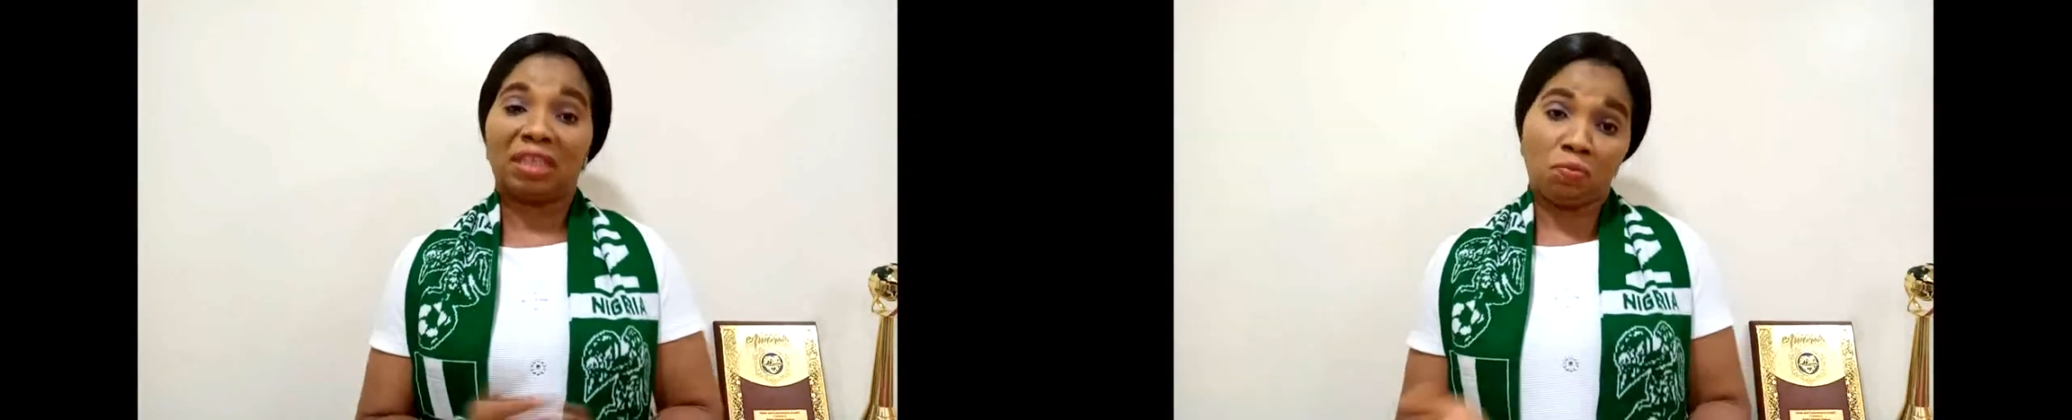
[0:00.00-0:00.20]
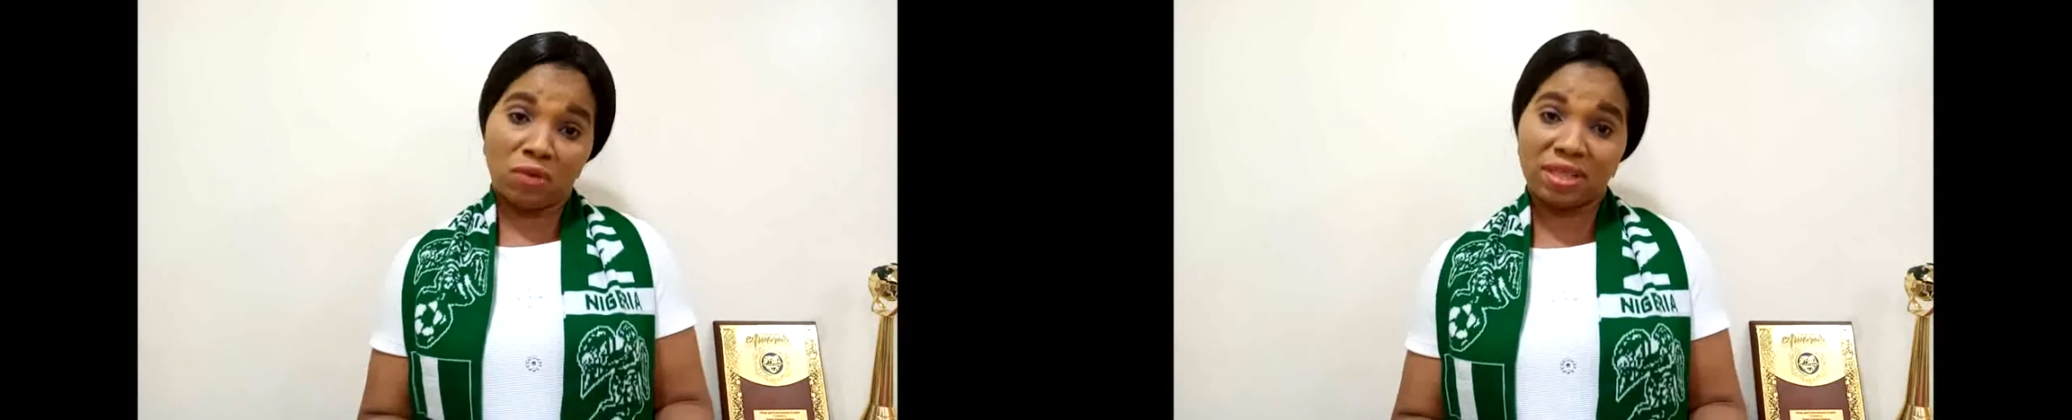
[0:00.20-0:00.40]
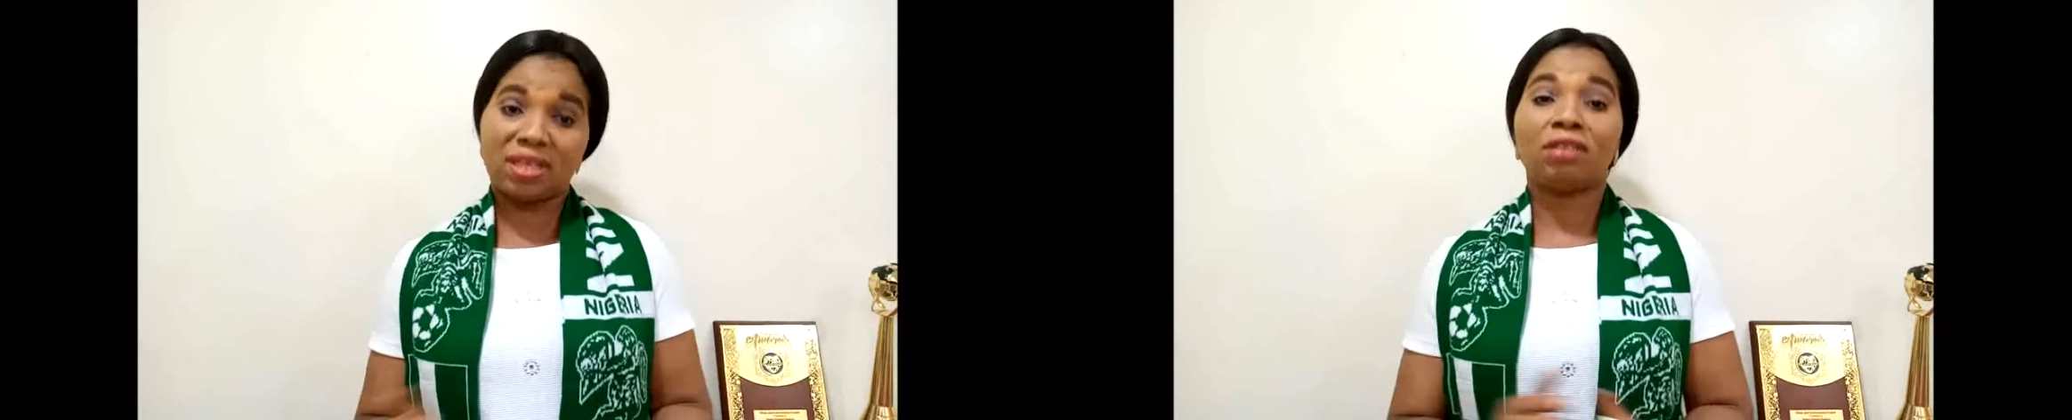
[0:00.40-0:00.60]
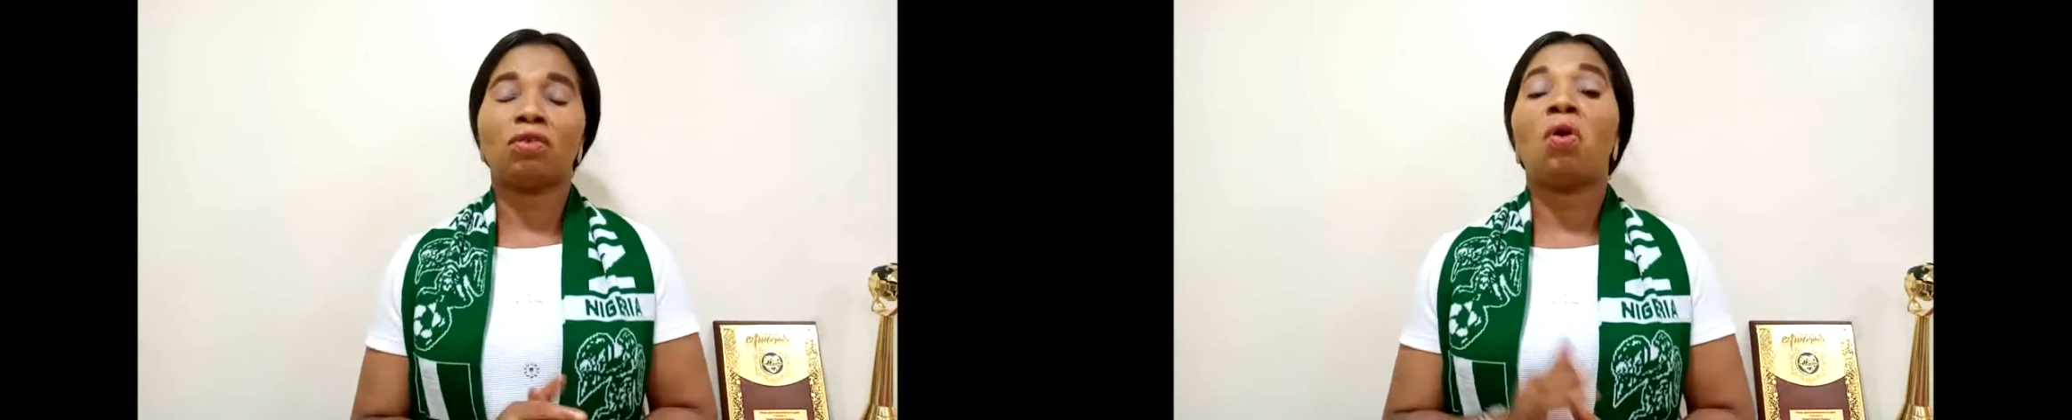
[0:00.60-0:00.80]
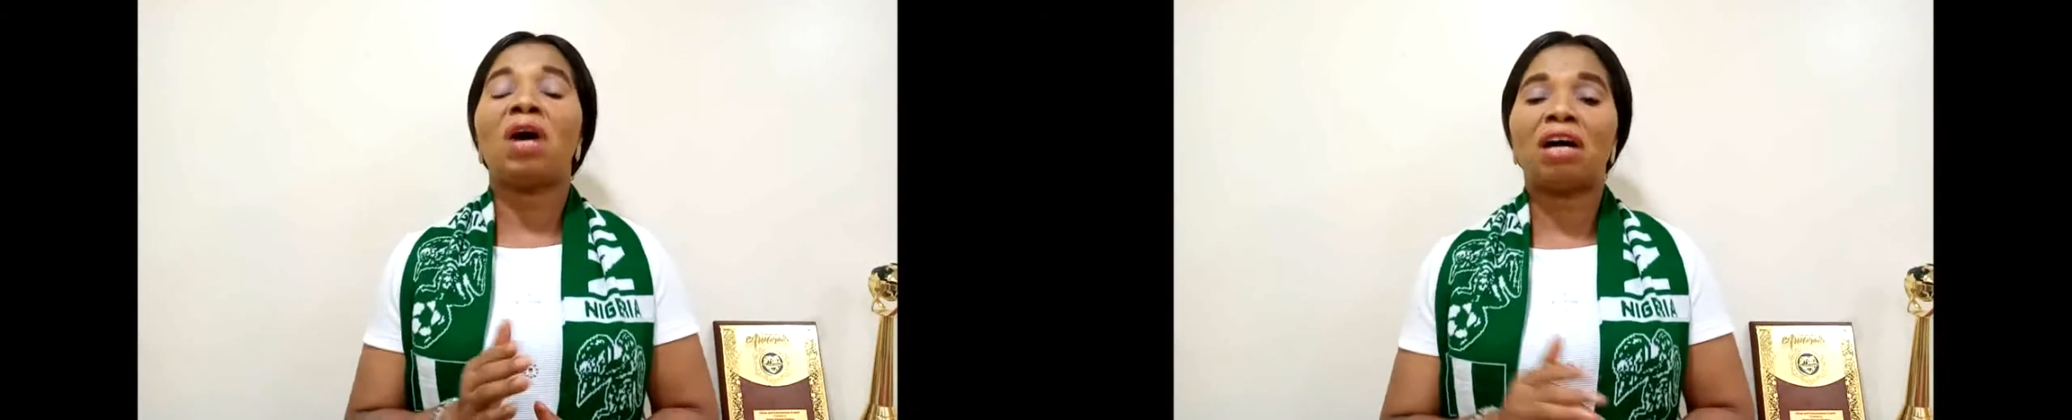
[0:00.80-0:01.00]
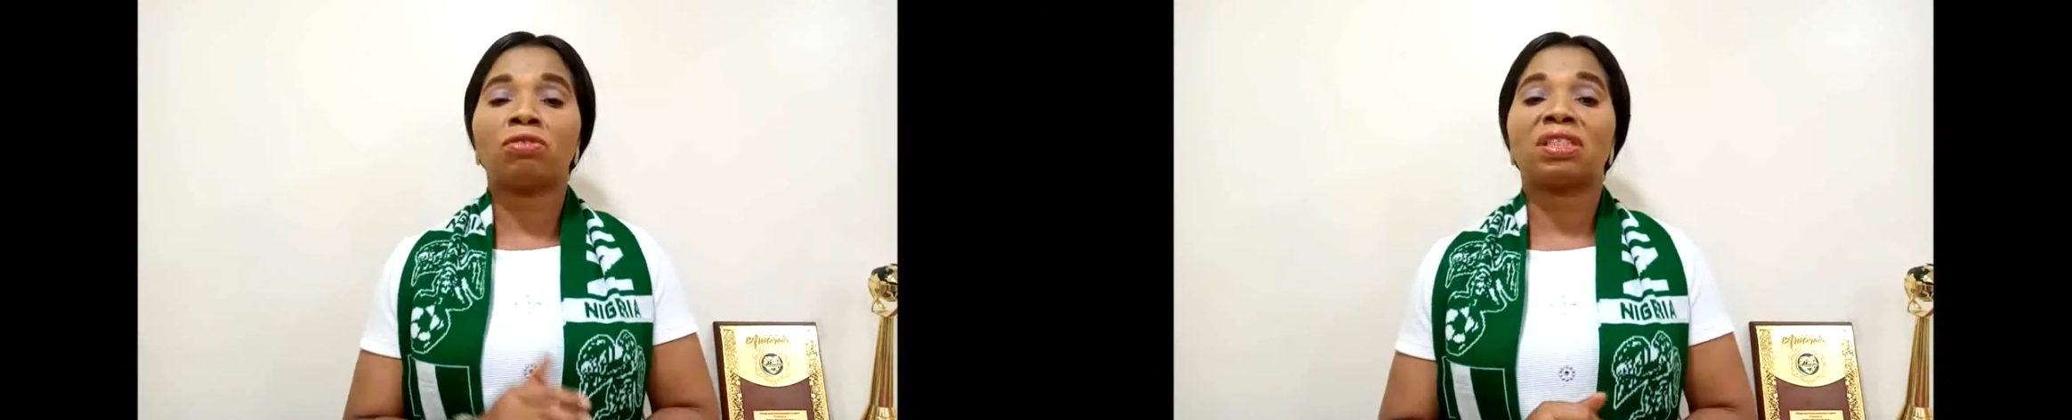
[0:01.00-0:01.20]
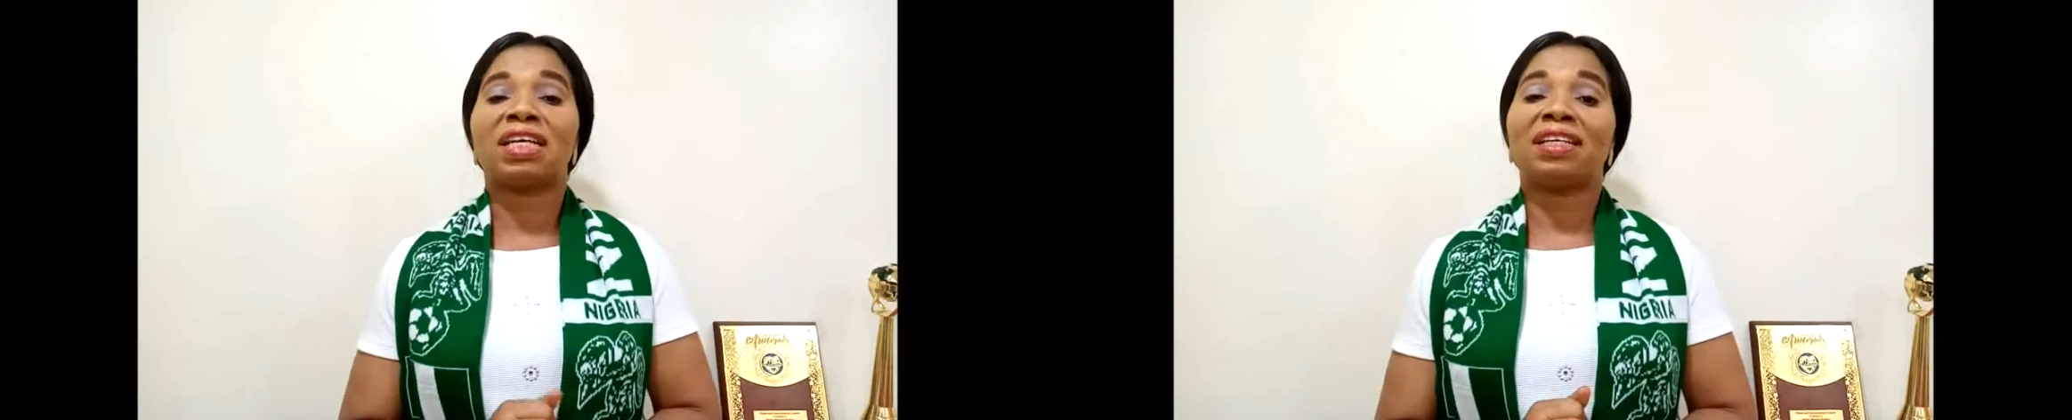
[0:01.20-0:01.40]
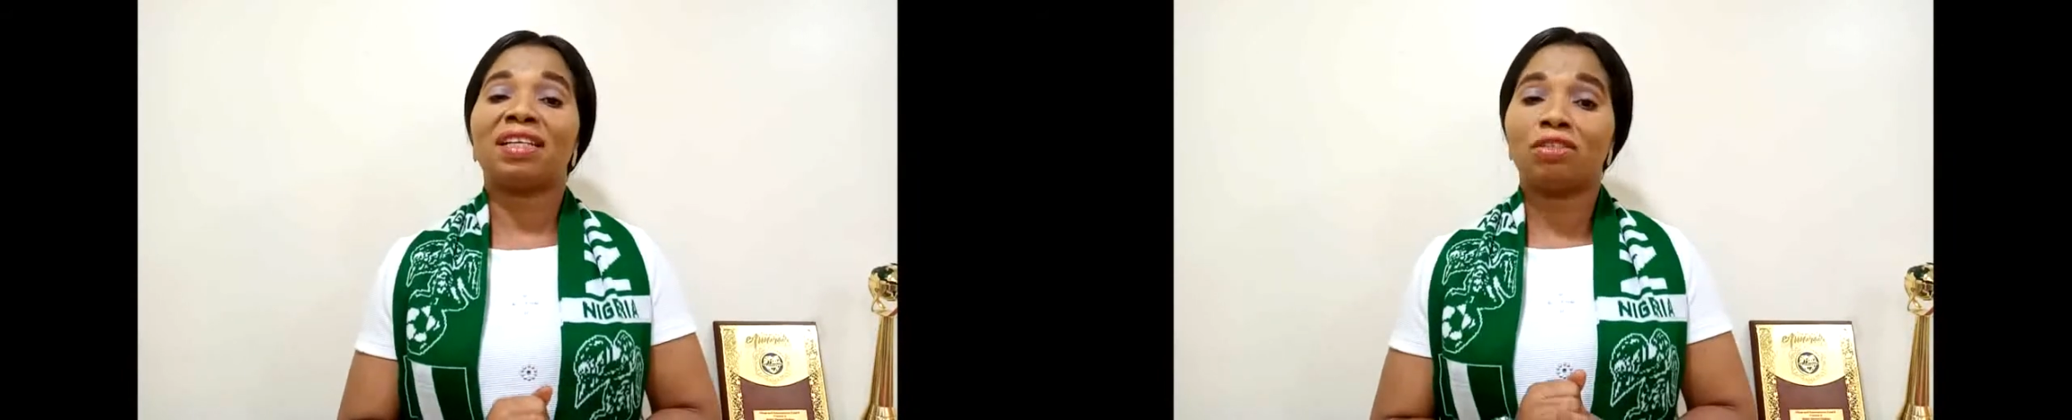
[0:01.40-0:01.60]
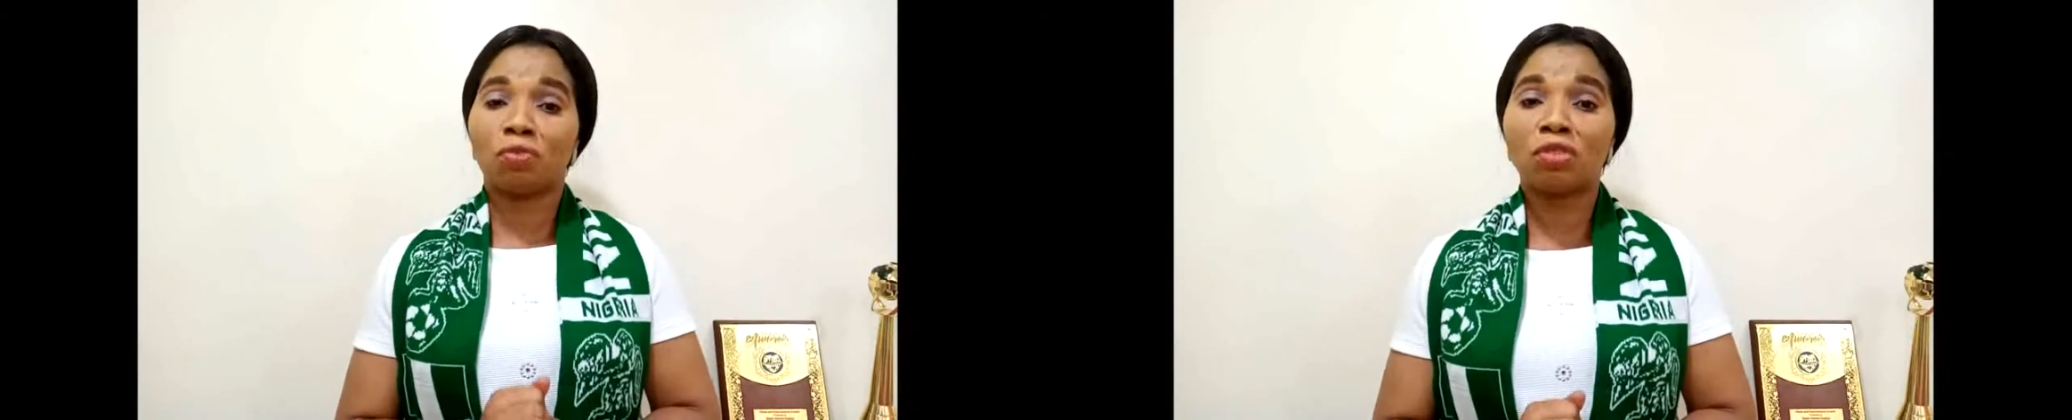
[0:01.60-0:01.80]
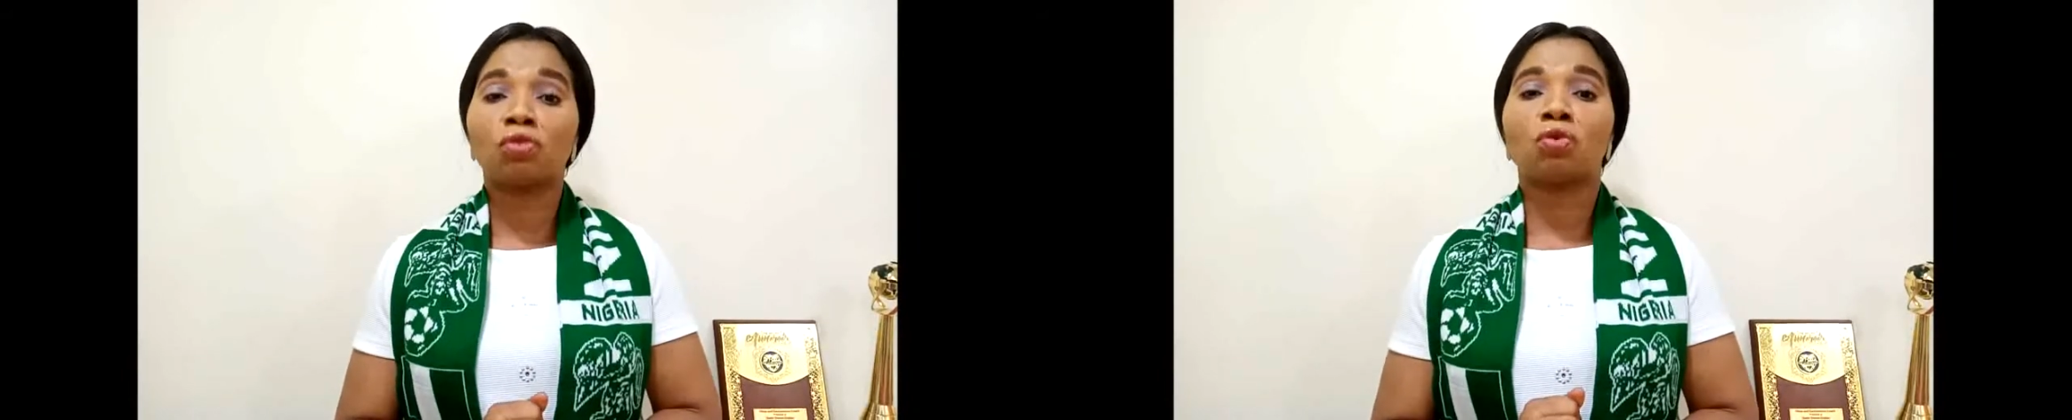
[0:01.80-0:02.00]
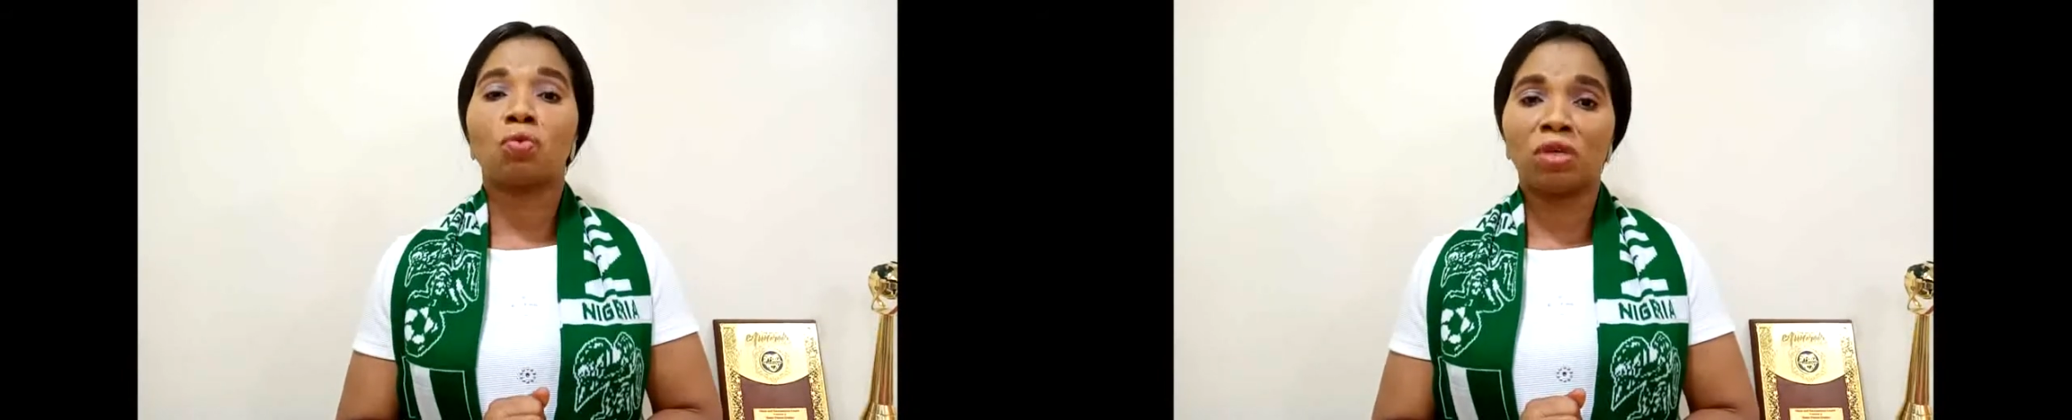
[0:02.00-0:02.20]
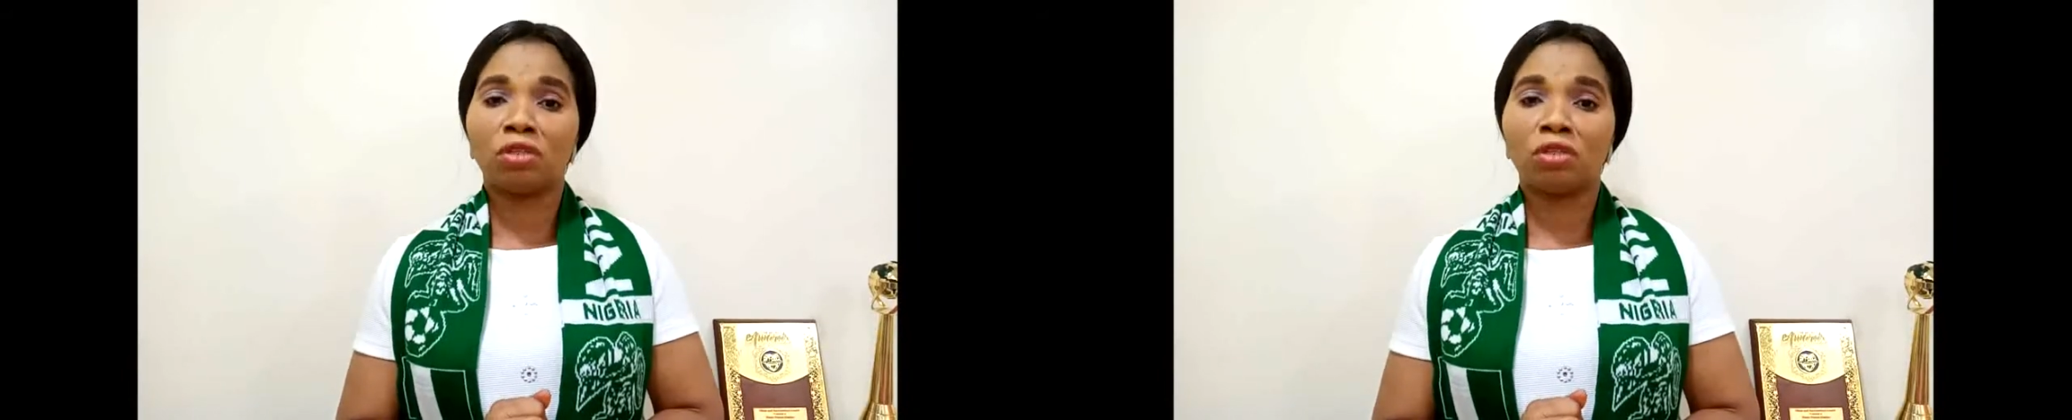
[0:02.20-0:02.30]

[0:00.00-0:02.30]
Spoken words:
within or outside that are doing so well,